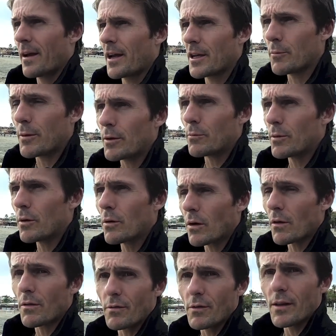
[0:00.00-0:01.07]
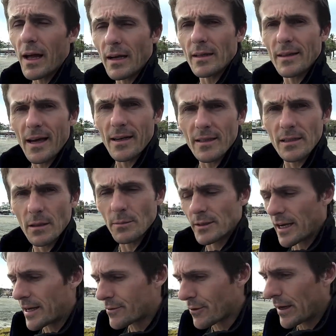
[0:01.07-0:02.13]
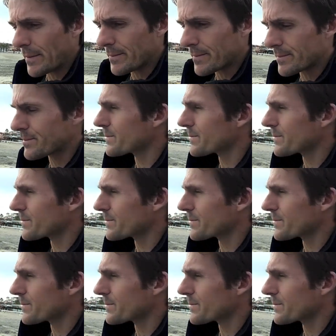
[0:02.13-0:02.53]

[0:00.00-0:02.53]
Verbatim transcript: you know, we, we all go through that, that at some stage, right?